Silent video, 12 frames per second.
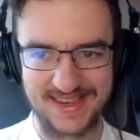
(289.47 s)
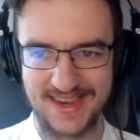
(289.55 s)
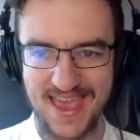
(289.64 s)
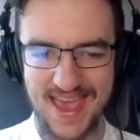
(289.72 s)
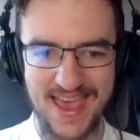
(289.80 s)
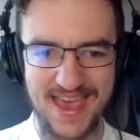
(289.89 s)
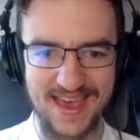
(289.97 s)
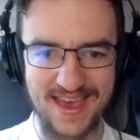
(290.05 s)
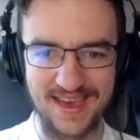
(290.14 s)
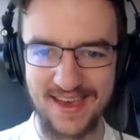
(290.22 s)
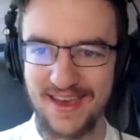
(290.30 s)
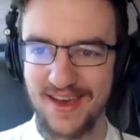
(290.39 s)
Yeah.
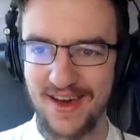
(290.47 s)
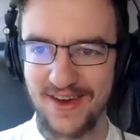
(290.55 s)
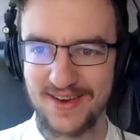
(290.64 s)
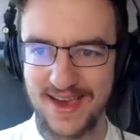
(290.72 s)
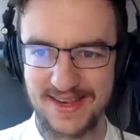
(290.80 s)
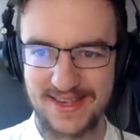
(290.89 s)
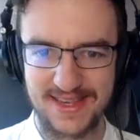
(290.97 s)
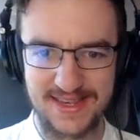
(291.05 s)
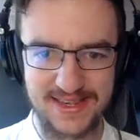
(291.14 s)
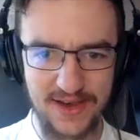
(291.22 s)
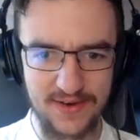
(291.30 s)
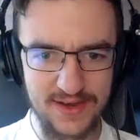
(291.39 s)
All oh, right, guys, this
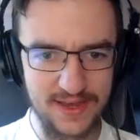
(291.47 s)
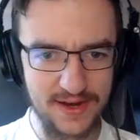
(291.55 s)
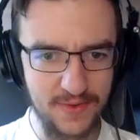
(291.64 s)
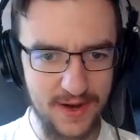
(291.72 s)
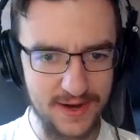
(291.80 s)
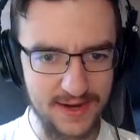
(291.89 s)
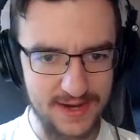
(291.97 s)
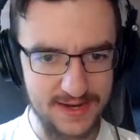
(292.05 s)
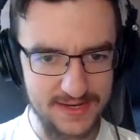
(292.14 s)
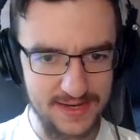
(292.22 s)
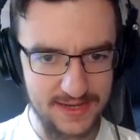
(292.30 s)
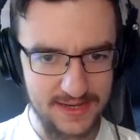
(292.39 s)
is totally going to work,
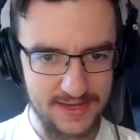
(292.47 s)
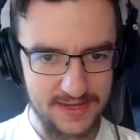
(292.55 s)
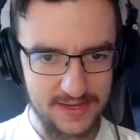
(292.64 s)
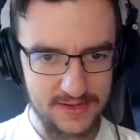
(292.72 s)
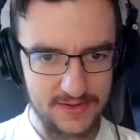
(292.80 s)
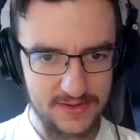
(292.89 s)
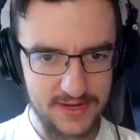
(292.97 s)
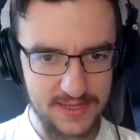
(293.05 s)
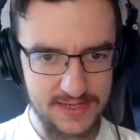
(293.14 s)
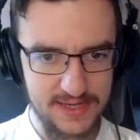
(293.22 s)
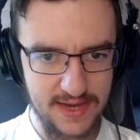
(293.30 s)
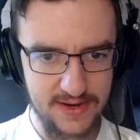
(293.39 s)
actually. Drag
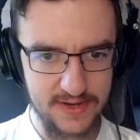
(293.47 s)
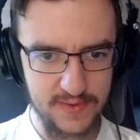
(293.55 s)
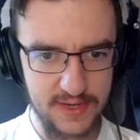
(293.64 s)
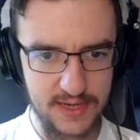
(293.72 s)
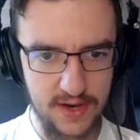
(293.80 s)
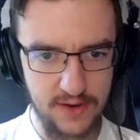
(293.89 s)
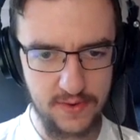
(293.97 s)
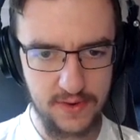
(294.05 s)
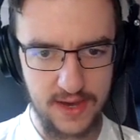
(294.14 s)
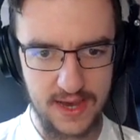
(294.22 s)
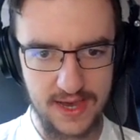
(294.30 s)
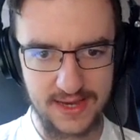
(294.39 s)
this down as we go.
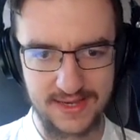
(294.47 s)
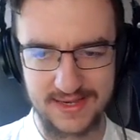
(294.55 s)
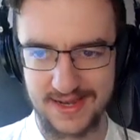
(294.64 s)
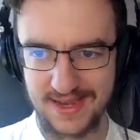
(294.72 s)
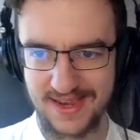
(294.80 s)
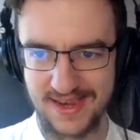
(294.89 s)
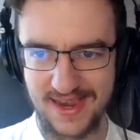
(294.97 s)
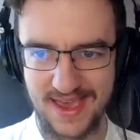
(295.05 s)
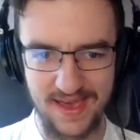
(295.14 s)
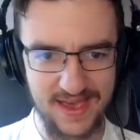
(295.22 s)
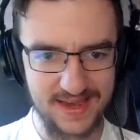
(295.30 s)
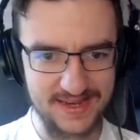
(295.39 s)
Excellent.
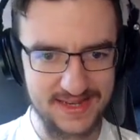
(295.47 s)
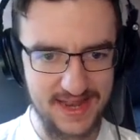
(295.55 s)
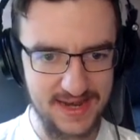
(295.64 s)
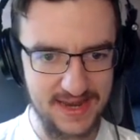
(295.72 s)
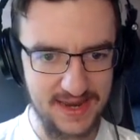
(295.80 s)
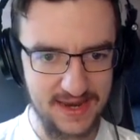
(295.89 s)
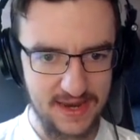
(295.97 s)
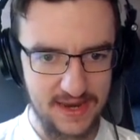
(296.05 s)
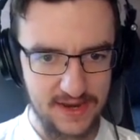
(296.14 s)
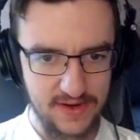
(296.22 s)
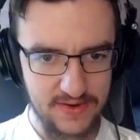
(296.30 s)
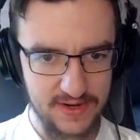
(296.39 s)
Yeah, extend it.
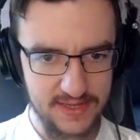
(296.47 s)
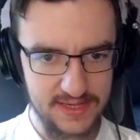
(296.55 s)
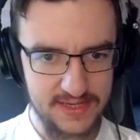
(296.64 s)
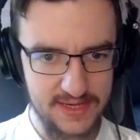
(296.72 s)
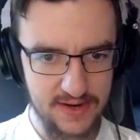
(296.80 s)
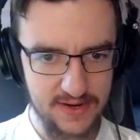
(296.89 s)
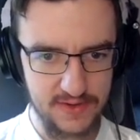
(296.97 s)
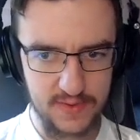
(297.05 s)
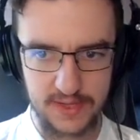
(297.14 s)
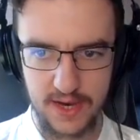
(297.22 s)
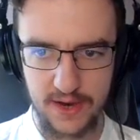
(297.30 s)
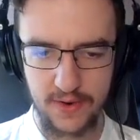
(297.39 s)
Drag this down as we
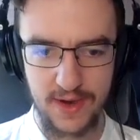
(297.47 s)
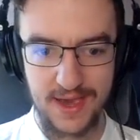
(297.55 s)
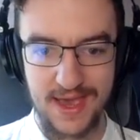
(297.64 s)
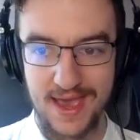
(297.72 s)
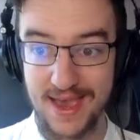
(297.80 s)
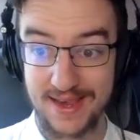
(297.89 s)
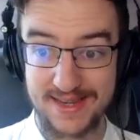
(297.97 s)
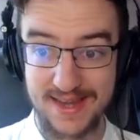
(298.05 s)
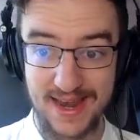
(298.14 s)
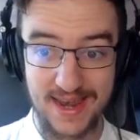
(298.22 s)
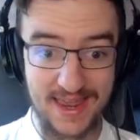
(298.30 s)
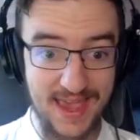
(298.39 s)
go.
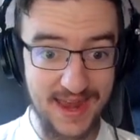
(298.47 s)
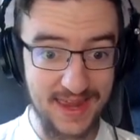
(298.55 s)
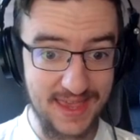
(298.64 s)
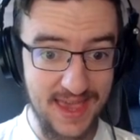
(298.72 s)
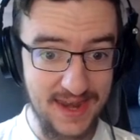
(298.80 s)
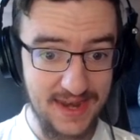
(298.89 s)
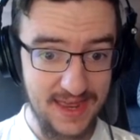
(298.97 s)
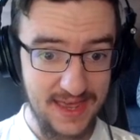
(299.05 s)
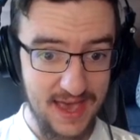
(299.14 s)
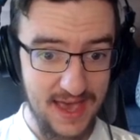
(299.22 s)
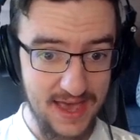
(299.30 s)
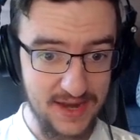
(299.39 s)
Extend it yet again,
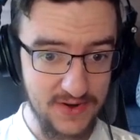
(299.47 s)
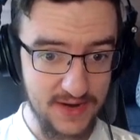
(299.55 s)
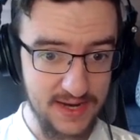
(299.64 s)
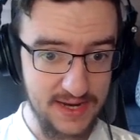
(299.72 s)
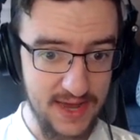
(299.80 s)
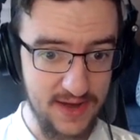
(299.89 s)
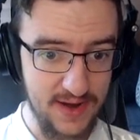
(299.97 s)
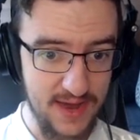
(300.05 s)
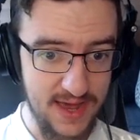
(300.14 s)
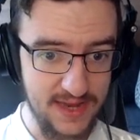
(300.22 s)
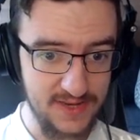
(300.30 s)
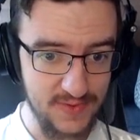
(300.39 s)
and drag it down
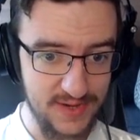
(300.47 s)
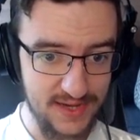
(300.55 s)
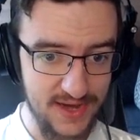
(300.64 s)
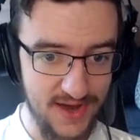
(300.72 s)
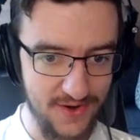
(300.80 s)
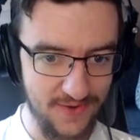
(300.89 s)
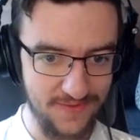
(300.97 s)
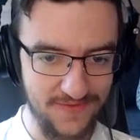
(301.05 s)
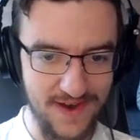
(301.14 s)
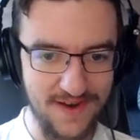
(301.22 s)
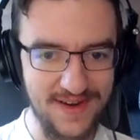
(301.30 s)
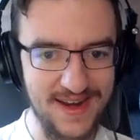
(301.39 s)
as we go.
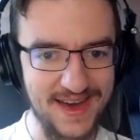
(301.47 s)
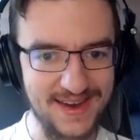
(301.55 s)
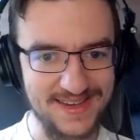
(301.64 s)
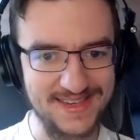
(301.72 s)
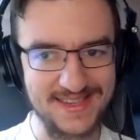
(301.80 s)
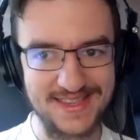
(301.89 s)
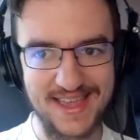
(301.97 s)
Very nice.